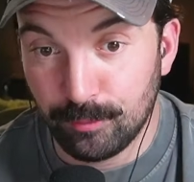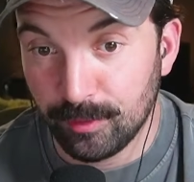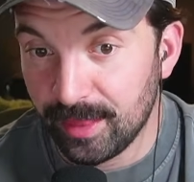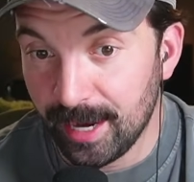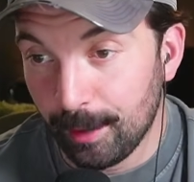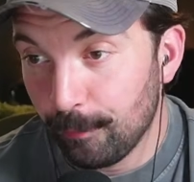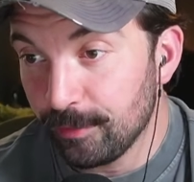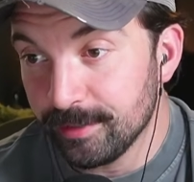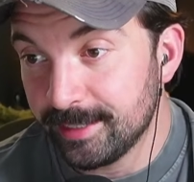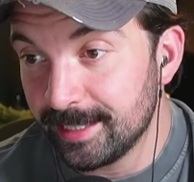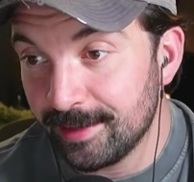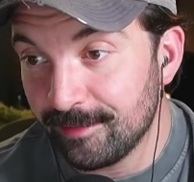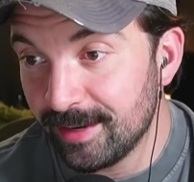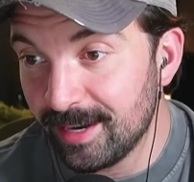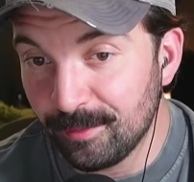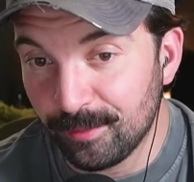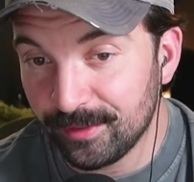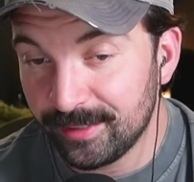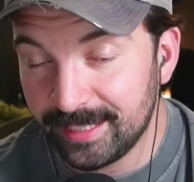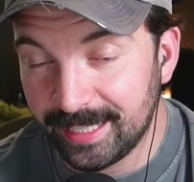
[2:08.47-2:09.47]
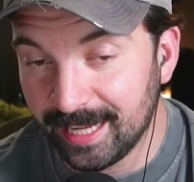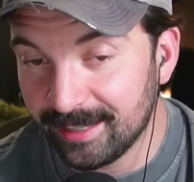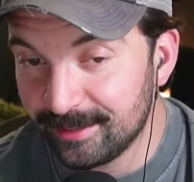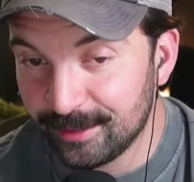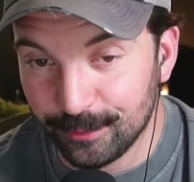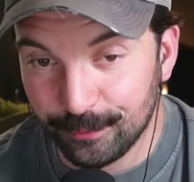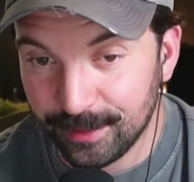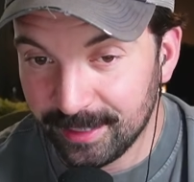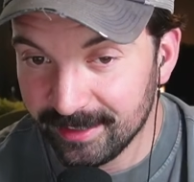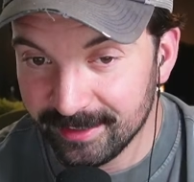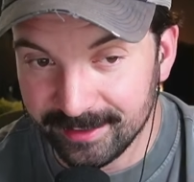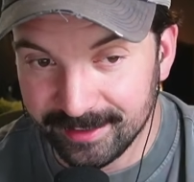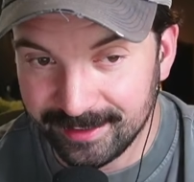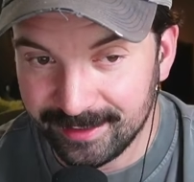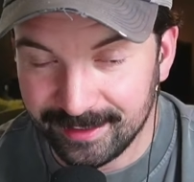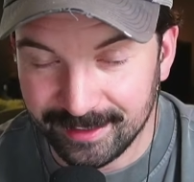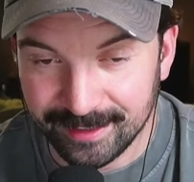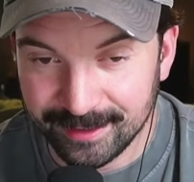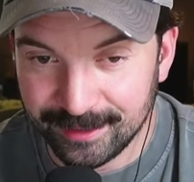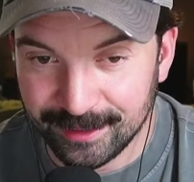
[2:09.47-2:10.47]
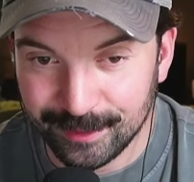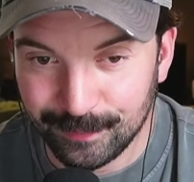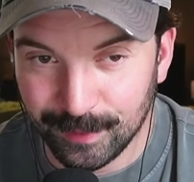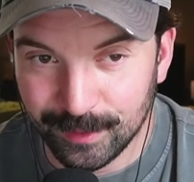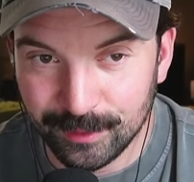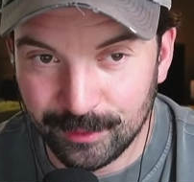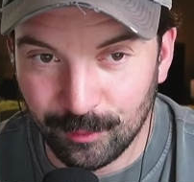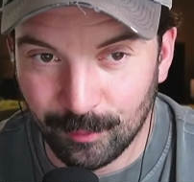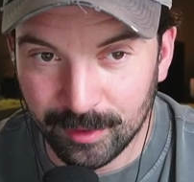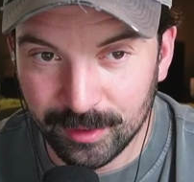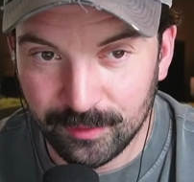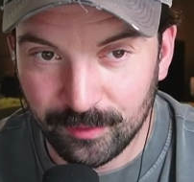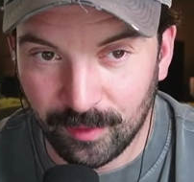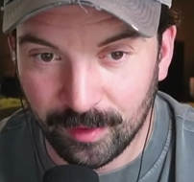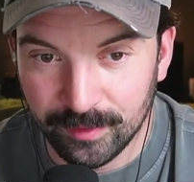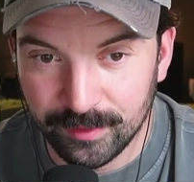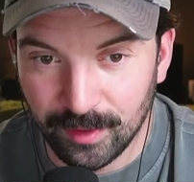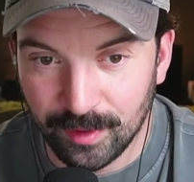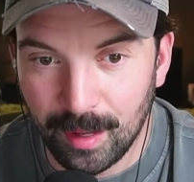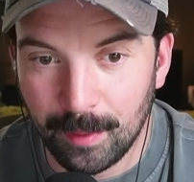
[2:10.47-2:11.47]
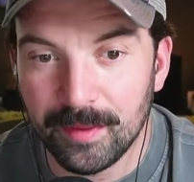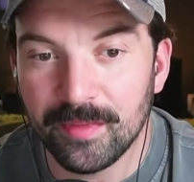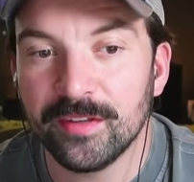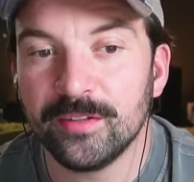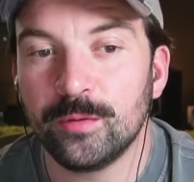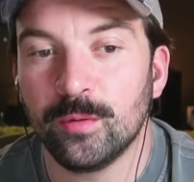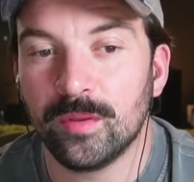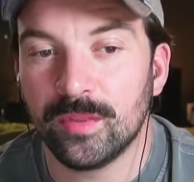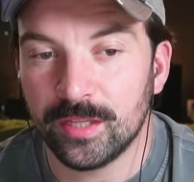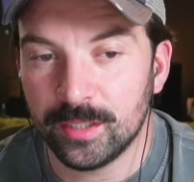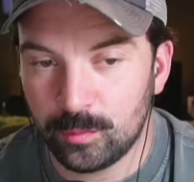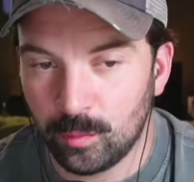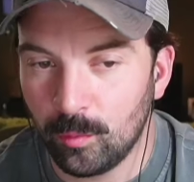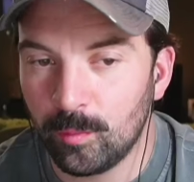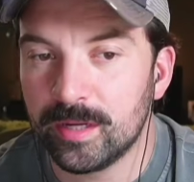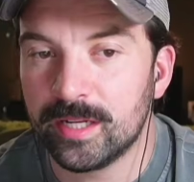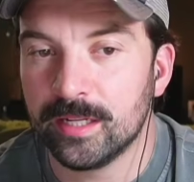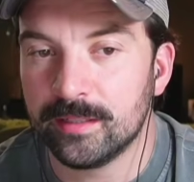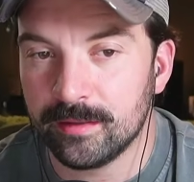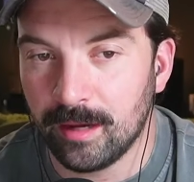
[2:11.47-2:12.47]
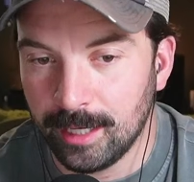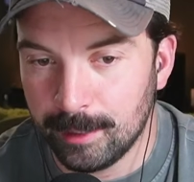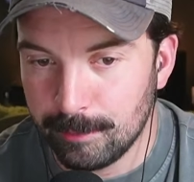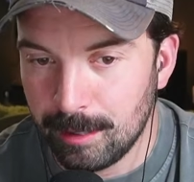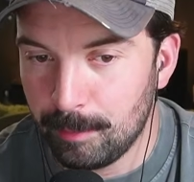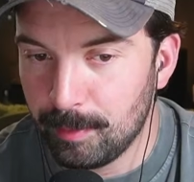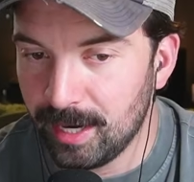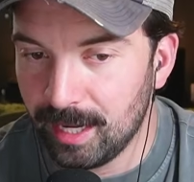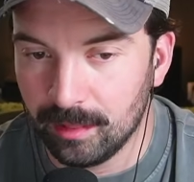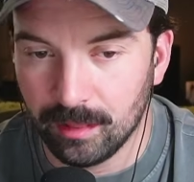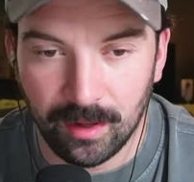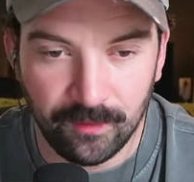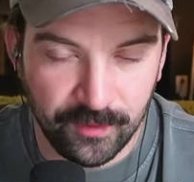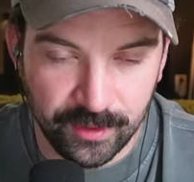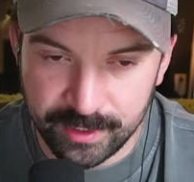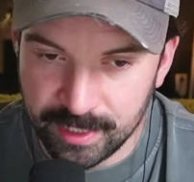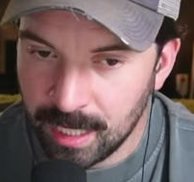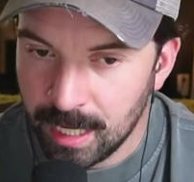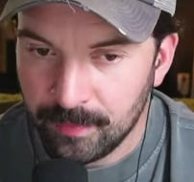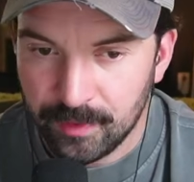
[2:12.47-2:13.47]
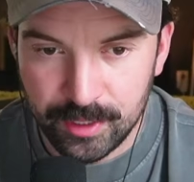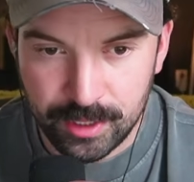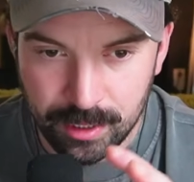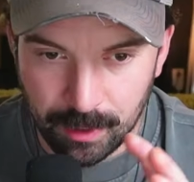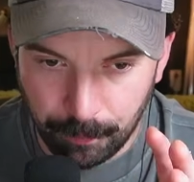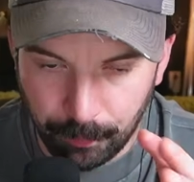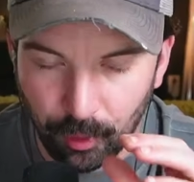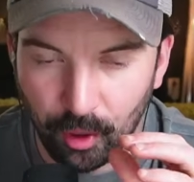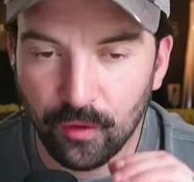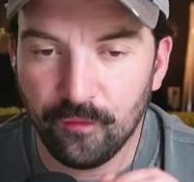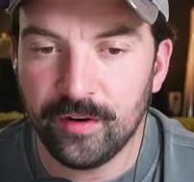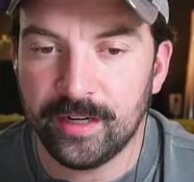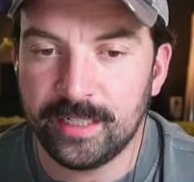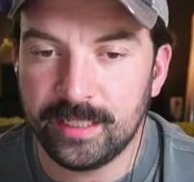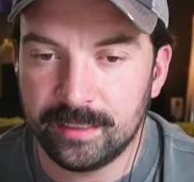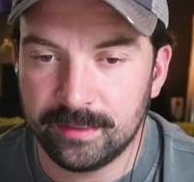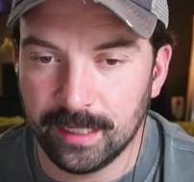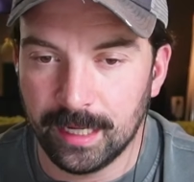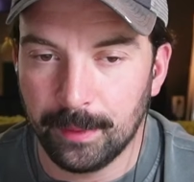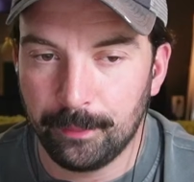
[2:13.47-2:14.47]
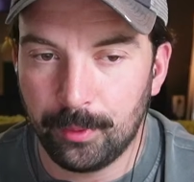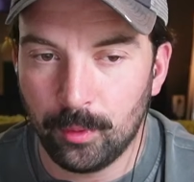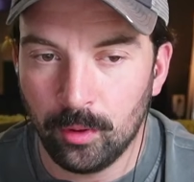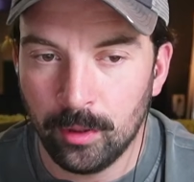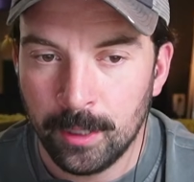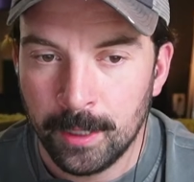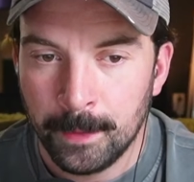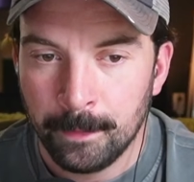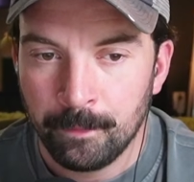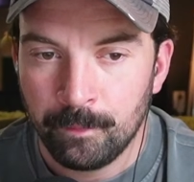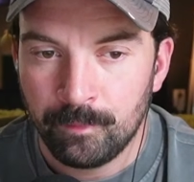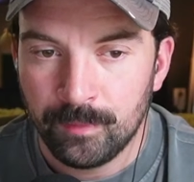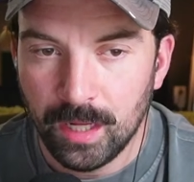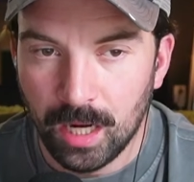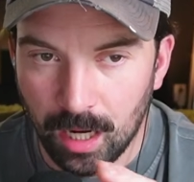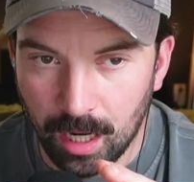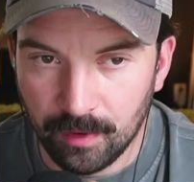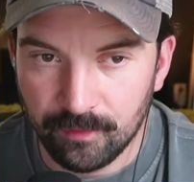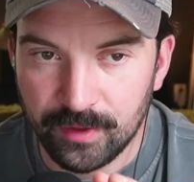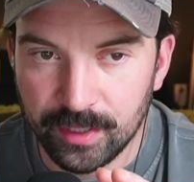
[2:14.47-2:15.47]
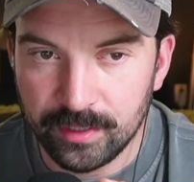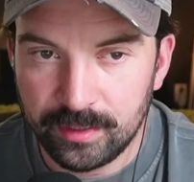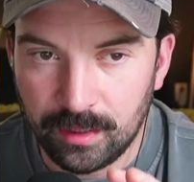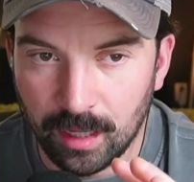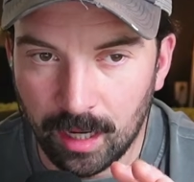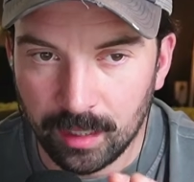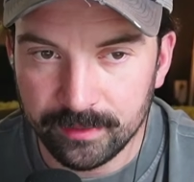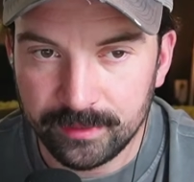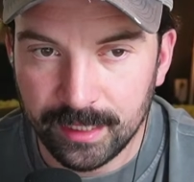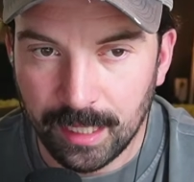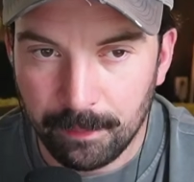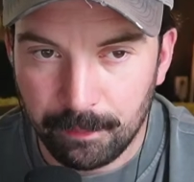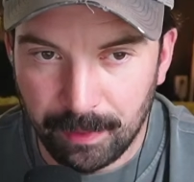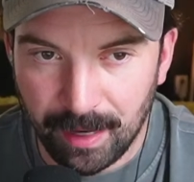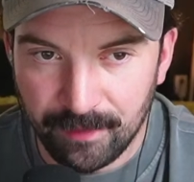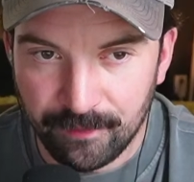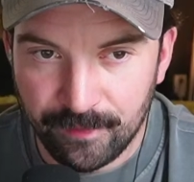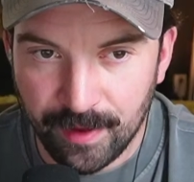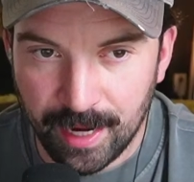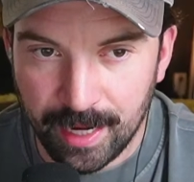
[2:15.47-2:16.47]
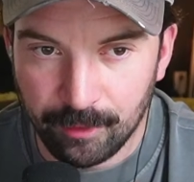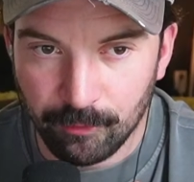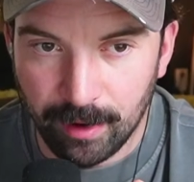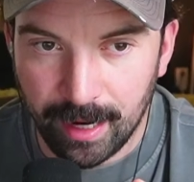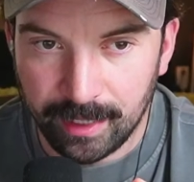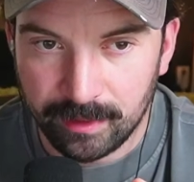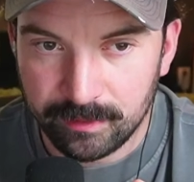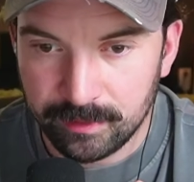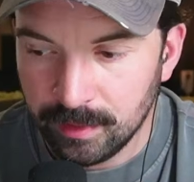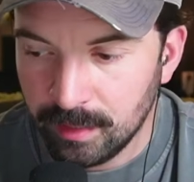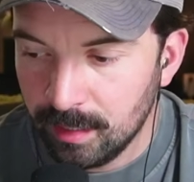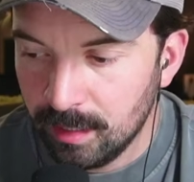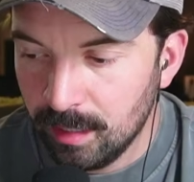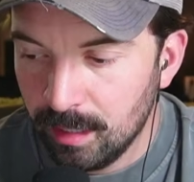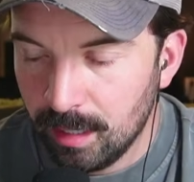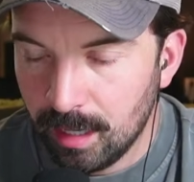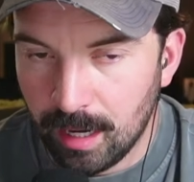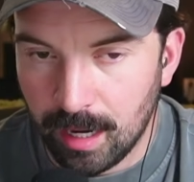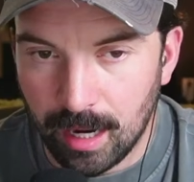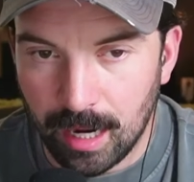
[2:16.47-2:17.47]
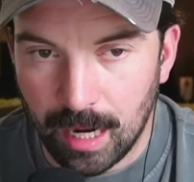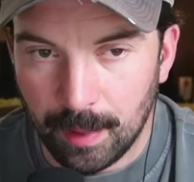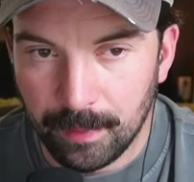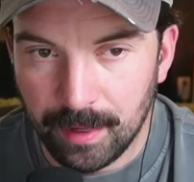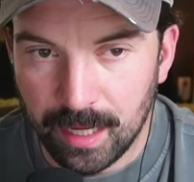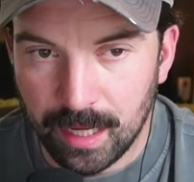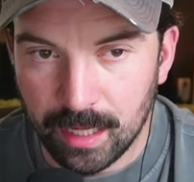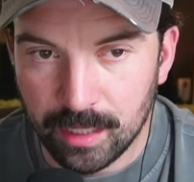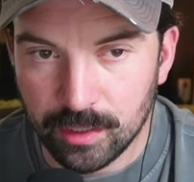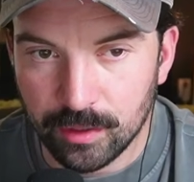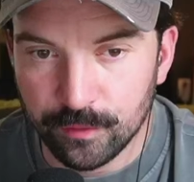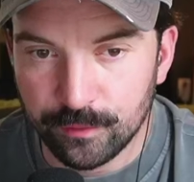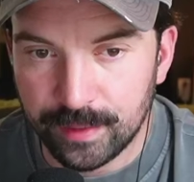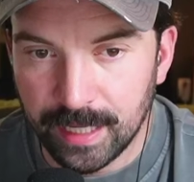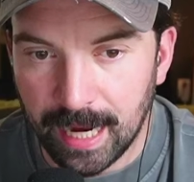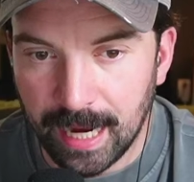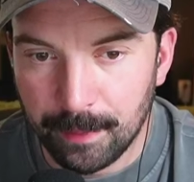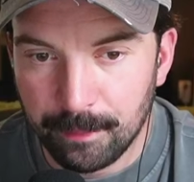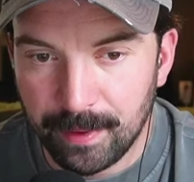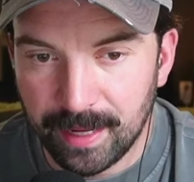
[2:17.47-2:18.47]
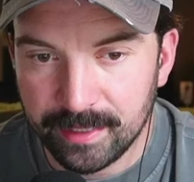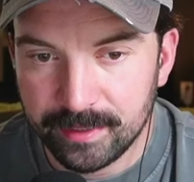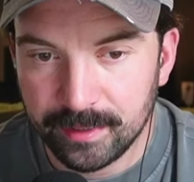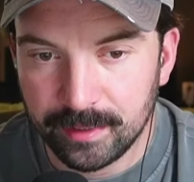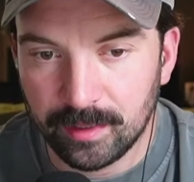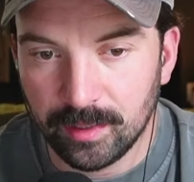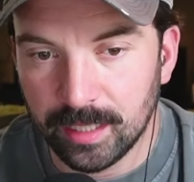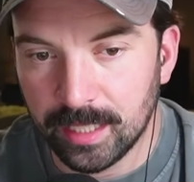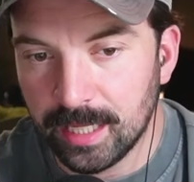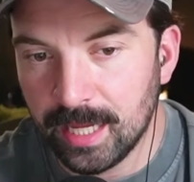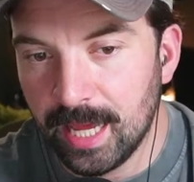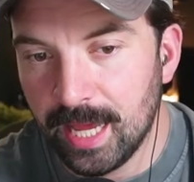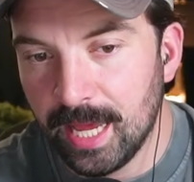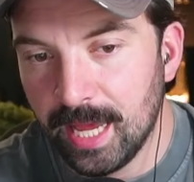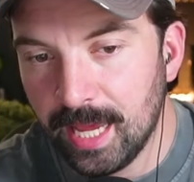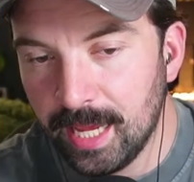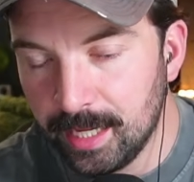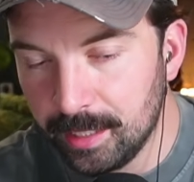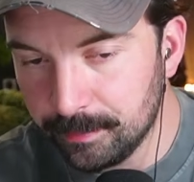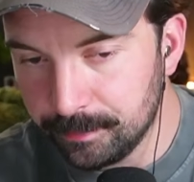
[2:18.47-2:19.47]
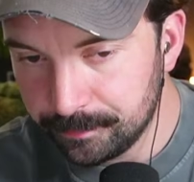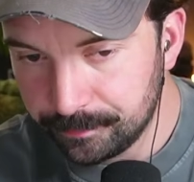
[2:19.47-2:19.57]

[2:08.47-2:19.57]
wasn't even able to get to because it's just been too much fun. So I mean, this one we did talk about, but I love this. This is a perfect example of this concept by Fede Rex. And you've got basically a